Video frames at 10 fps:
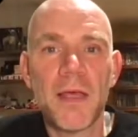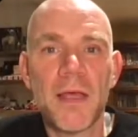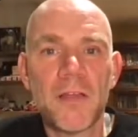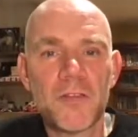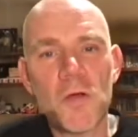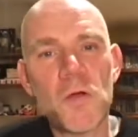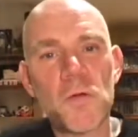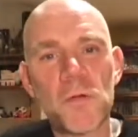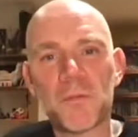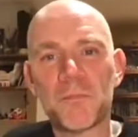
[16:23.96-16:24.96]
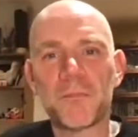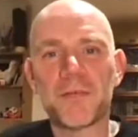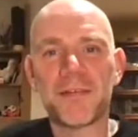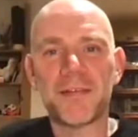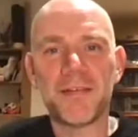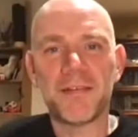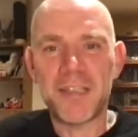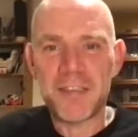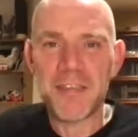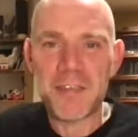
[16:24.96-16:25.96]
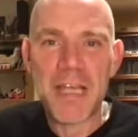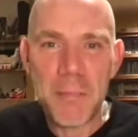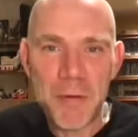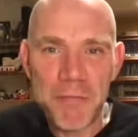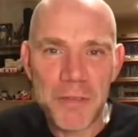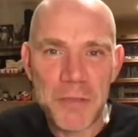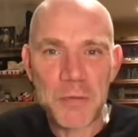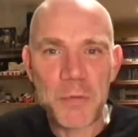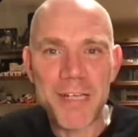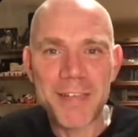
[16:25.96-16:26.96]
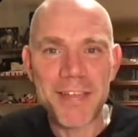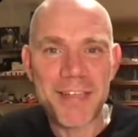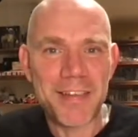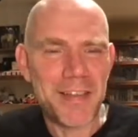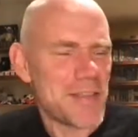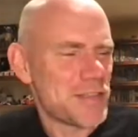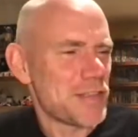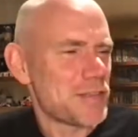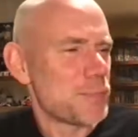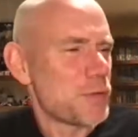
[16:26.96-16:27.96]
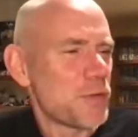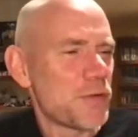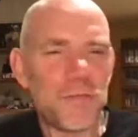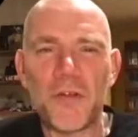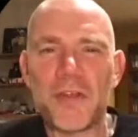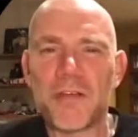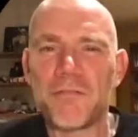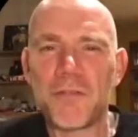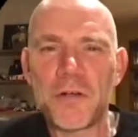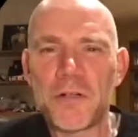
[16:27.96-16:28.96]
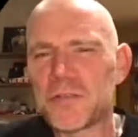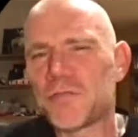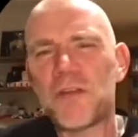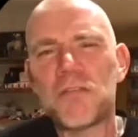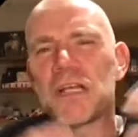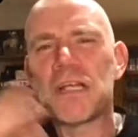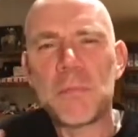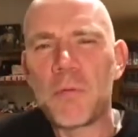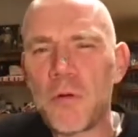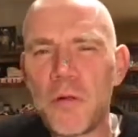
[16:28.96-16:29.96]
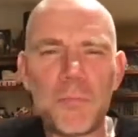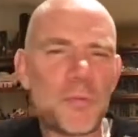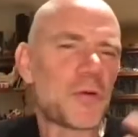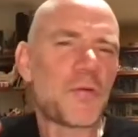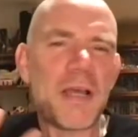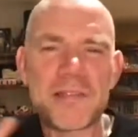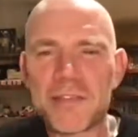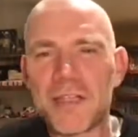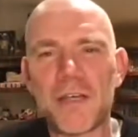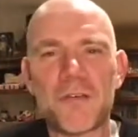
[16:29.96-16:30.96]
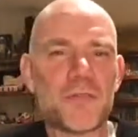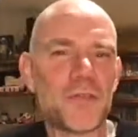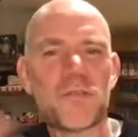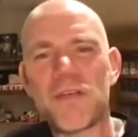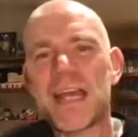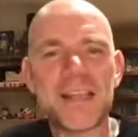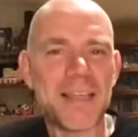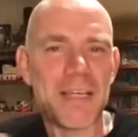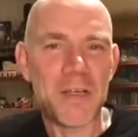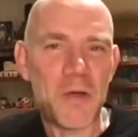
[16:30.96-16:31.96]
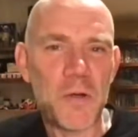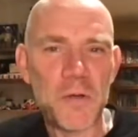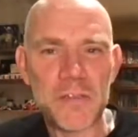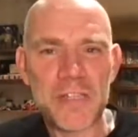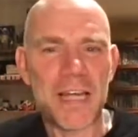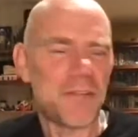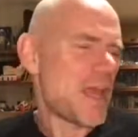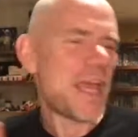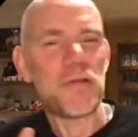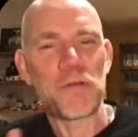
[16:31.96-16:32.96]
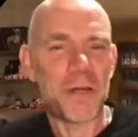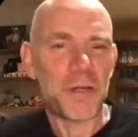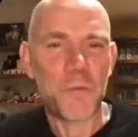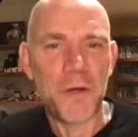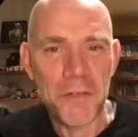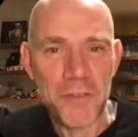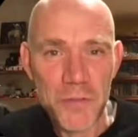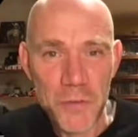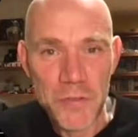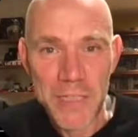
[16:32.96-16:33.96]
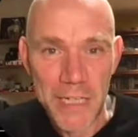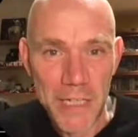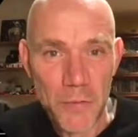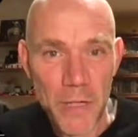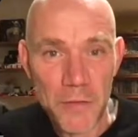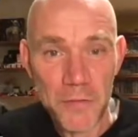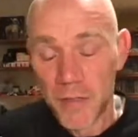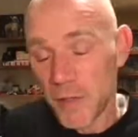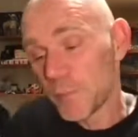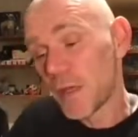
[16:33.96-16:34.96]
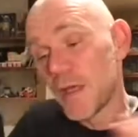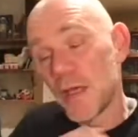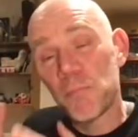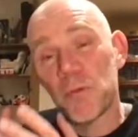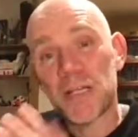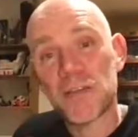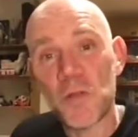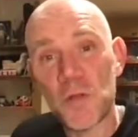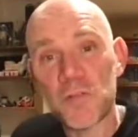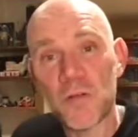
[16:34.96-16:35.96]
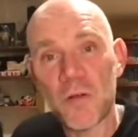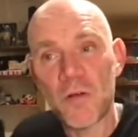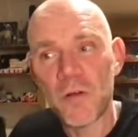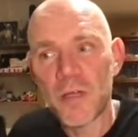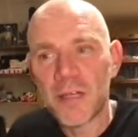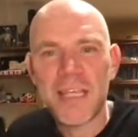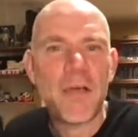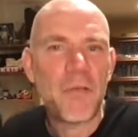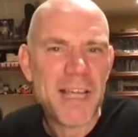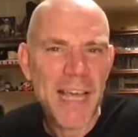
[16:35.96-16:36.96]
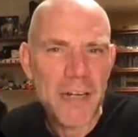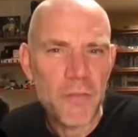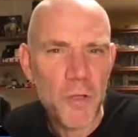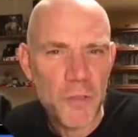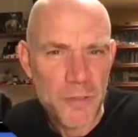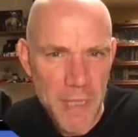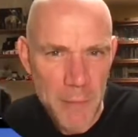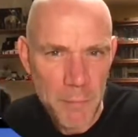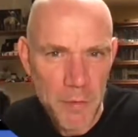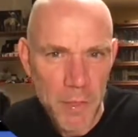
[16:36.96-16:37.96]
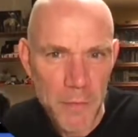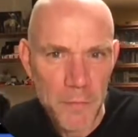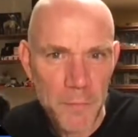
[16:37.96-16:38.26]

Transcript: So this is the ambivalence, right? That it is this beautiful, diverse, very liberal, progressive, sort of anything goes kind of, hey, we're not wearing suits kind of crowd. But it's also, yeah, we're kind of all the same crowd.